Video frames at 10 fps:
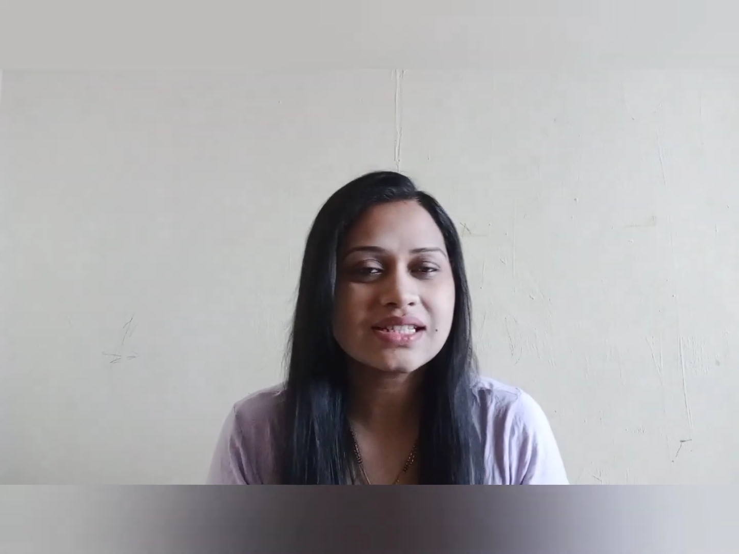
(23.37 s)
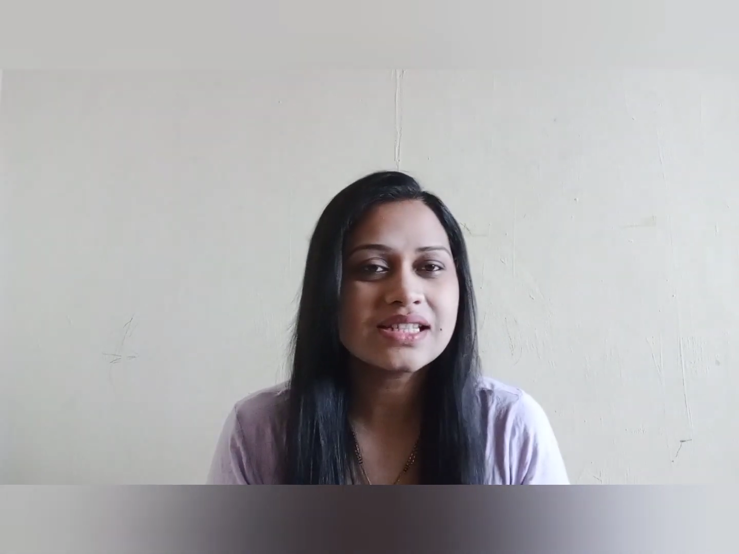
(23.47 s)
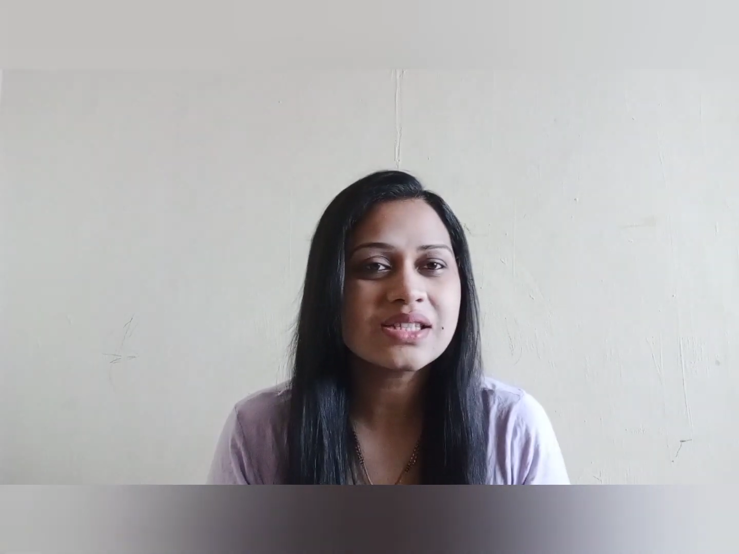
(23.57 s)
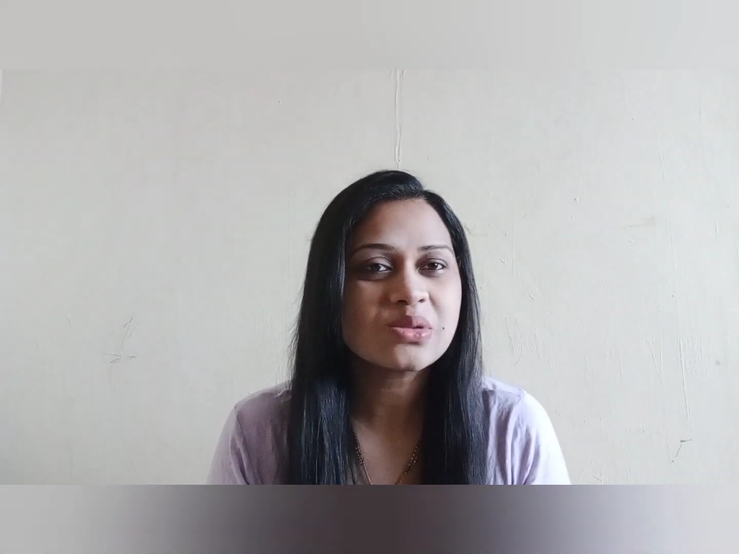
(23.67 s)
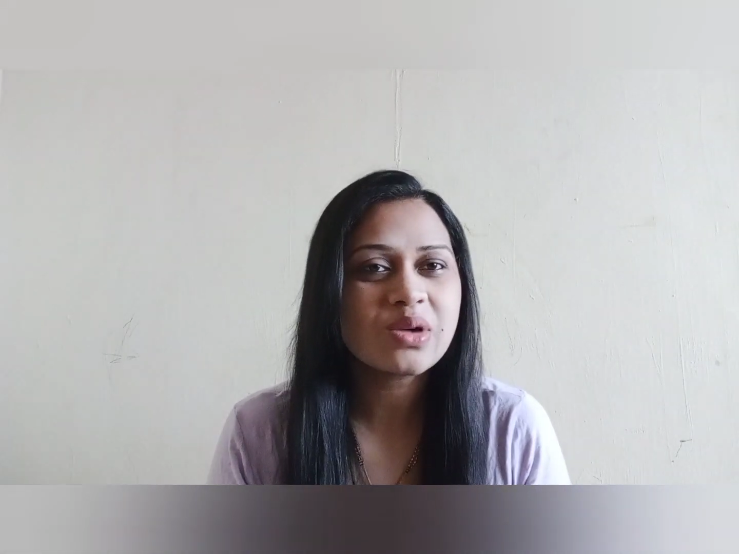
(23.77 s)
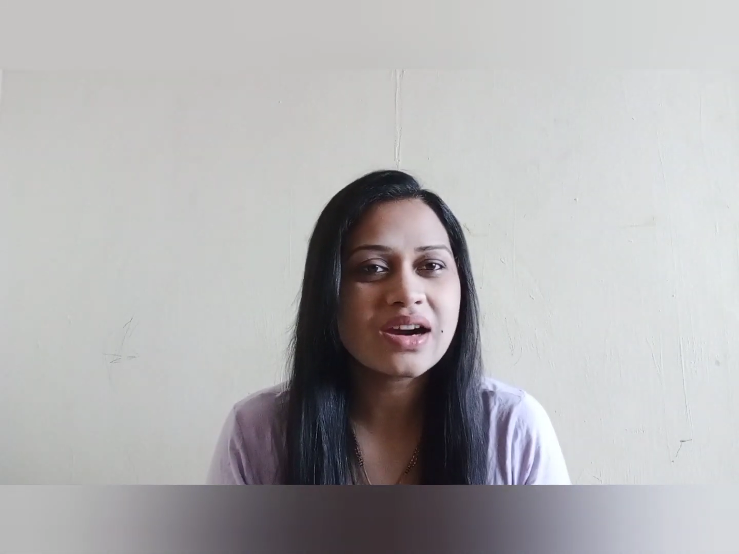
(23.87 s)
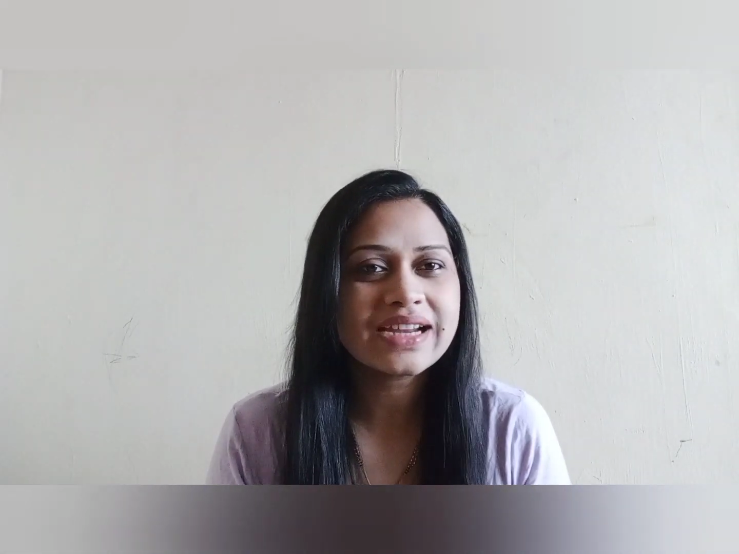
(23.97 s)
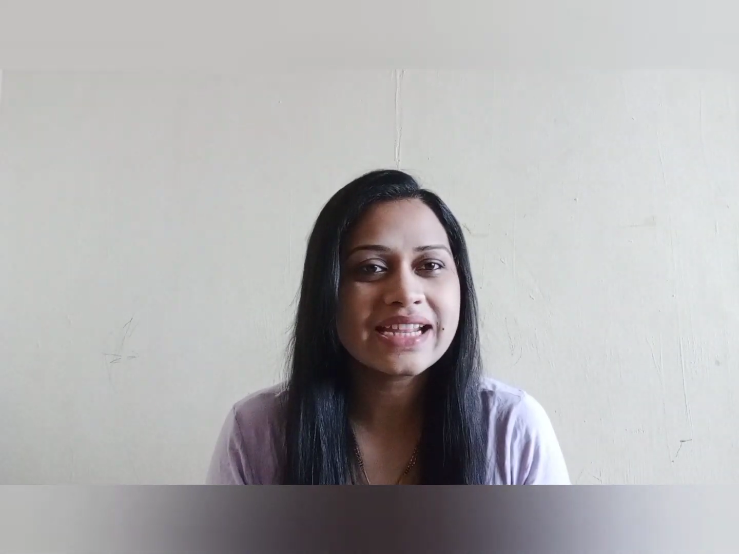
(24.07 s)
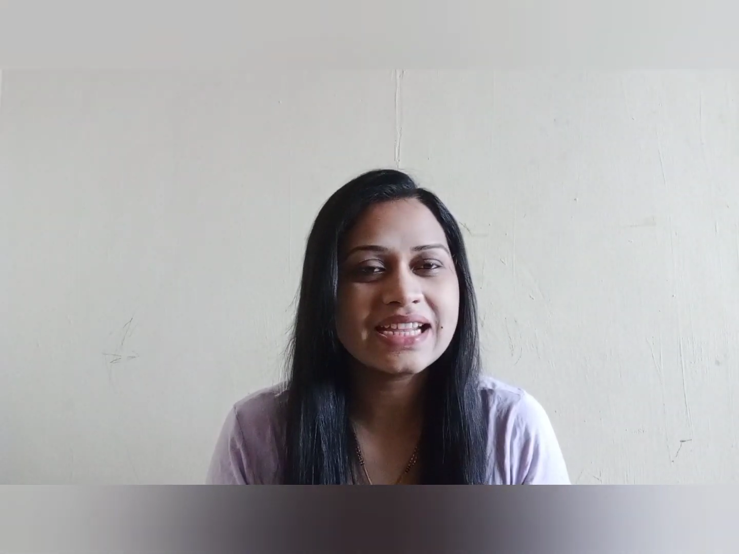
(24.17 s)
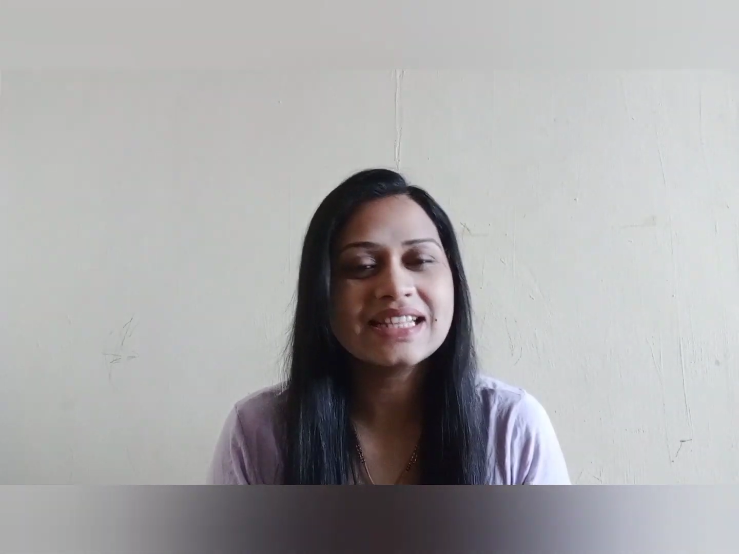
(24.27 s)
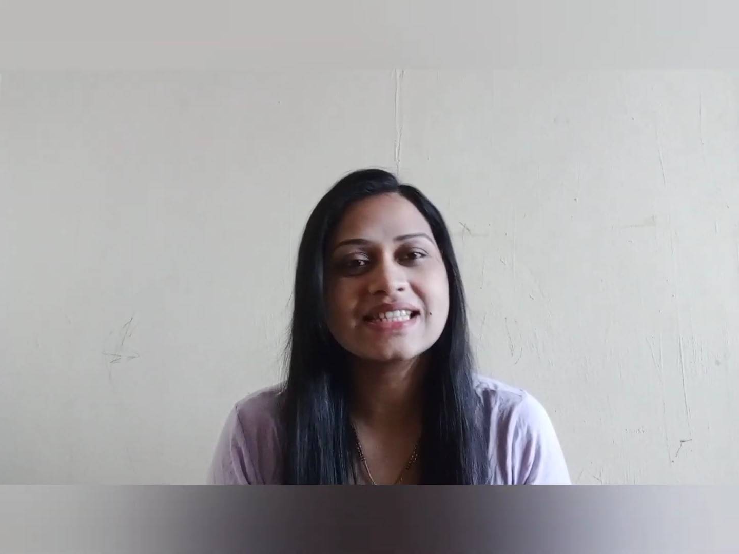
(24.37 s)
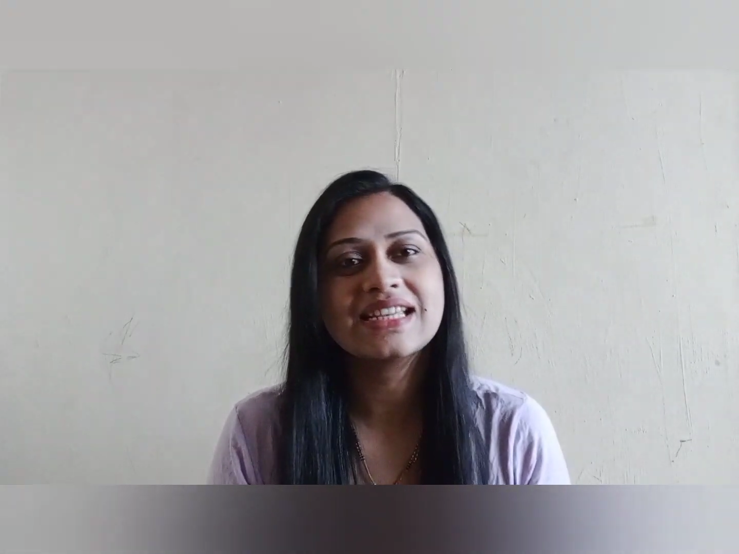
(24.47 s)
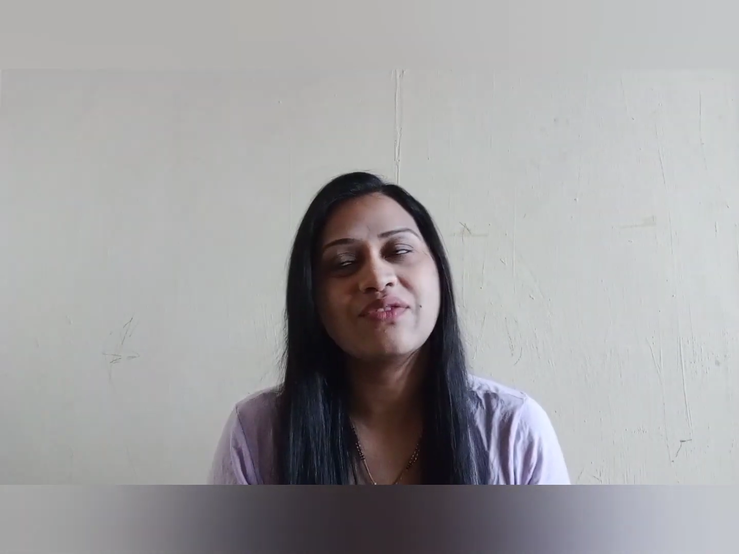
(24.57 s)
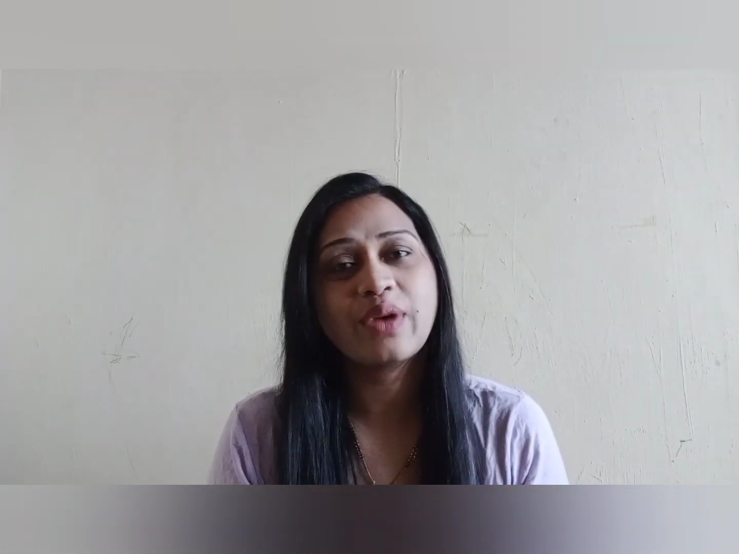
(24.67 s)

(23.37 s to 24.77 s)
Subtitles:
this to our kids and